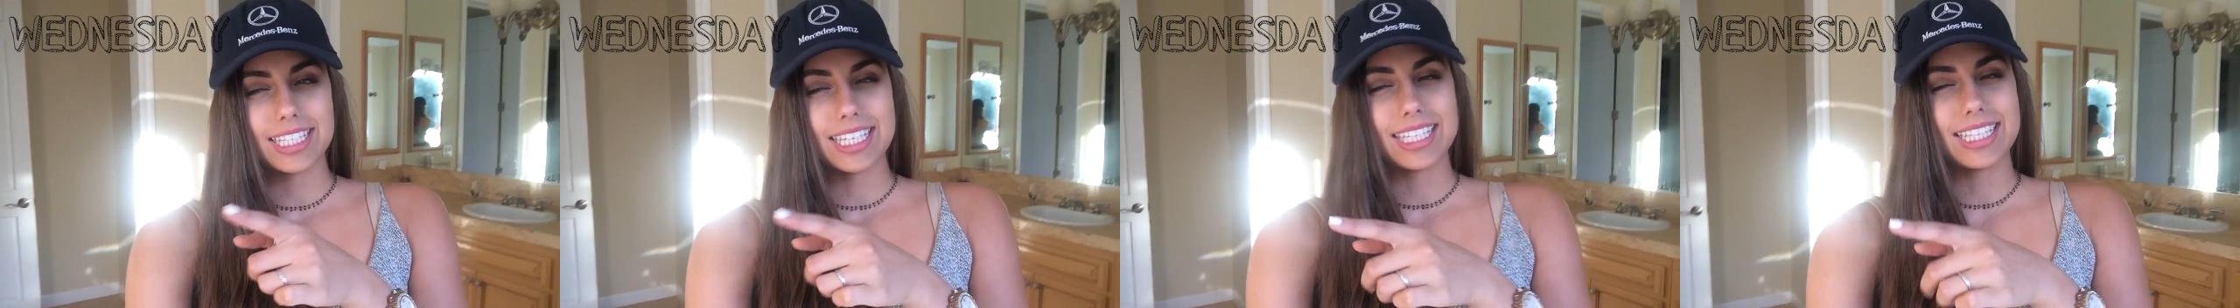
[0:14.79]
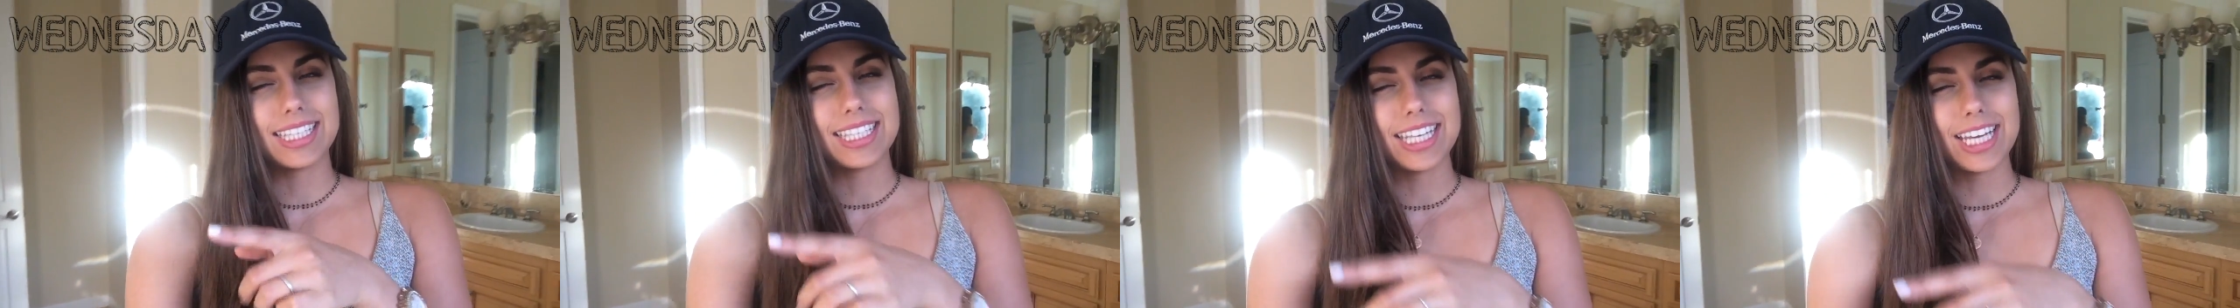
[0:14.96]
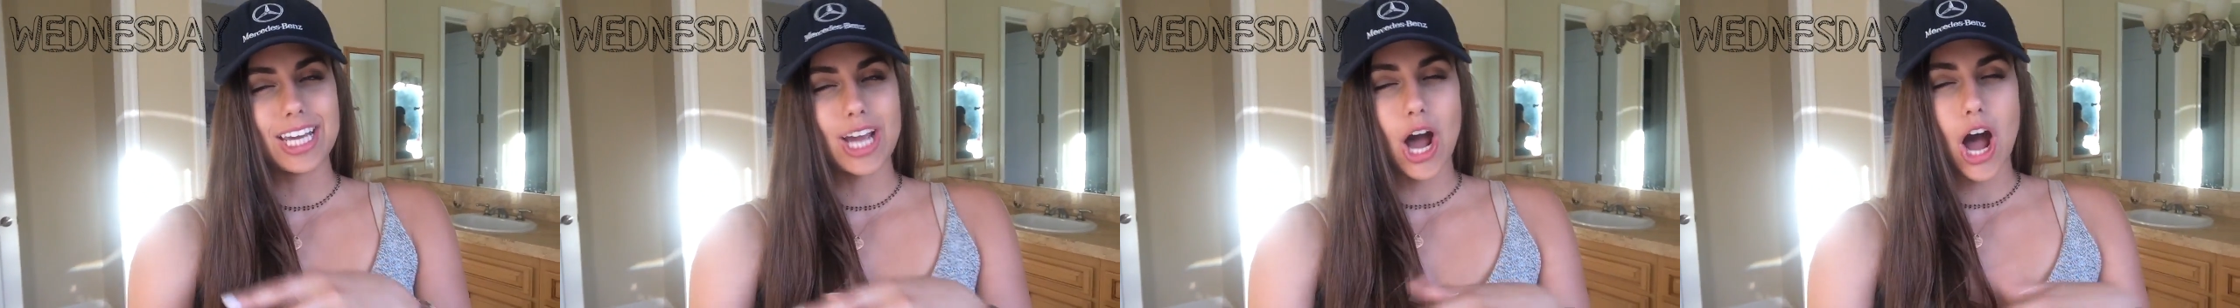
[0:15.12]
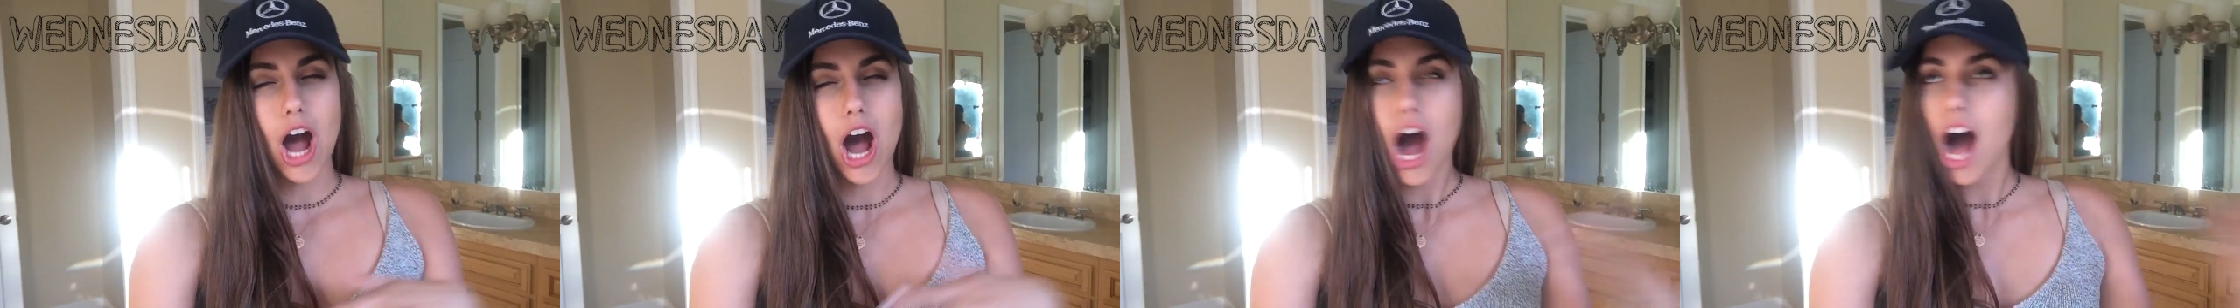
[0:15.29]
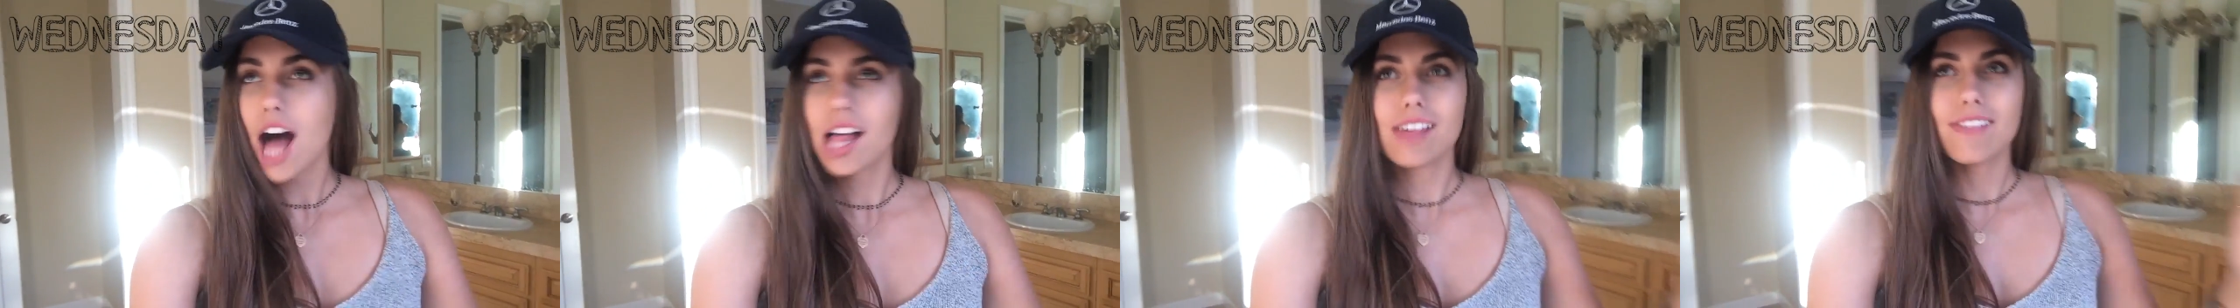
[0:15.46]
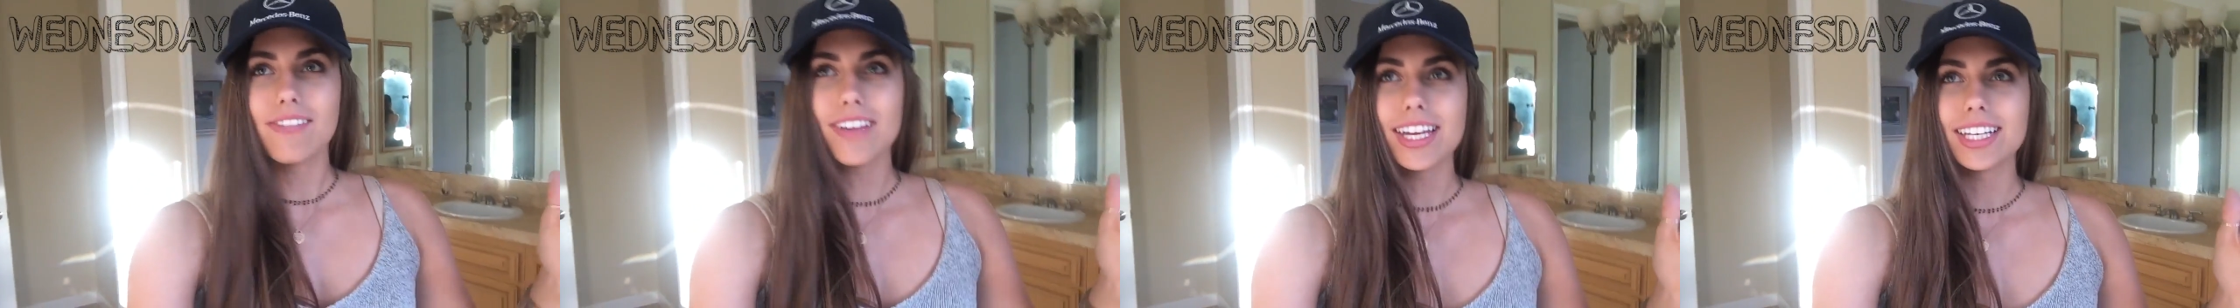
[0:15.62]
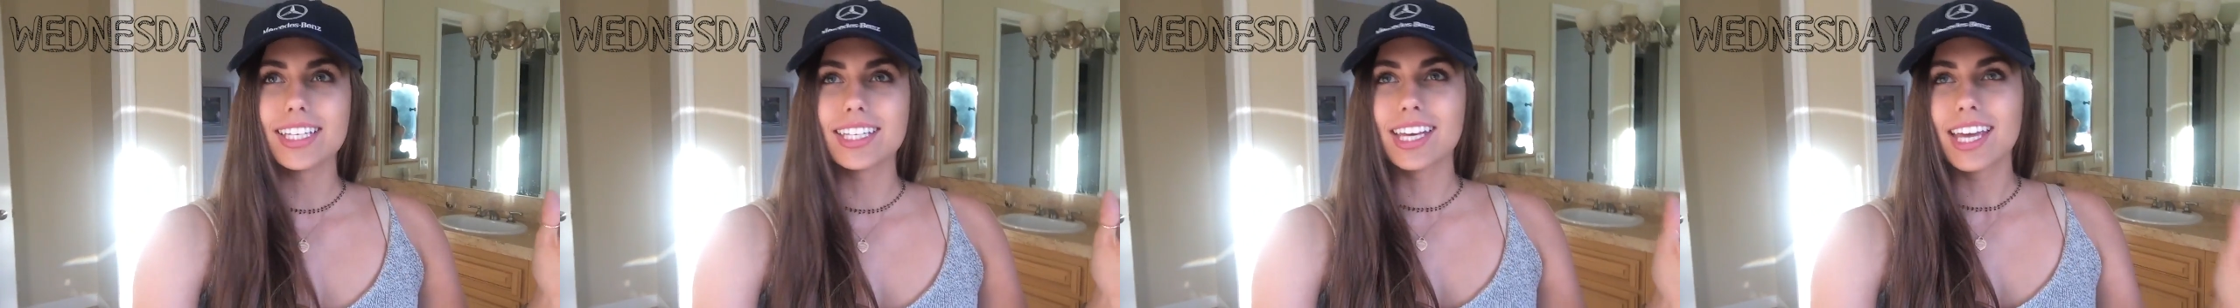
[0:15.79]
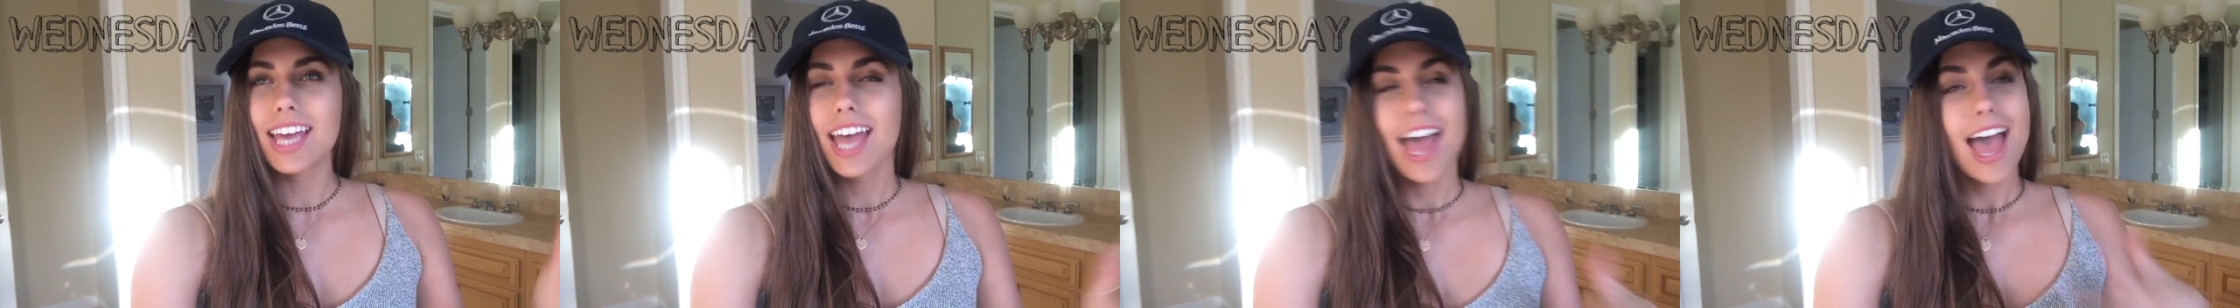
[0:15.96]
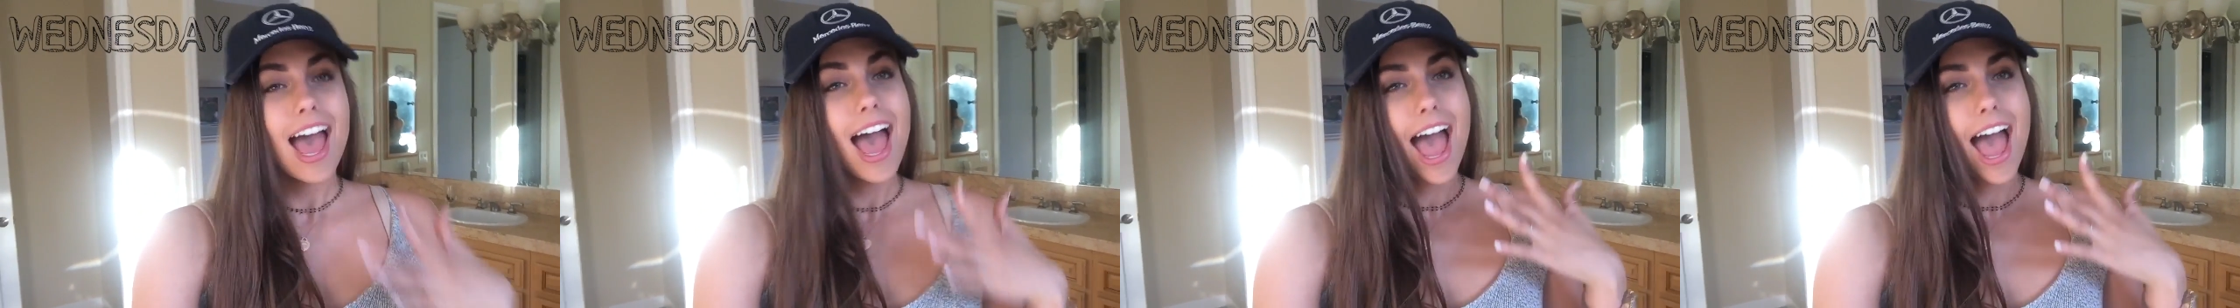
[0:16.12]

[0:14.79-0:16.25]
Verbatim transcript: to see all of it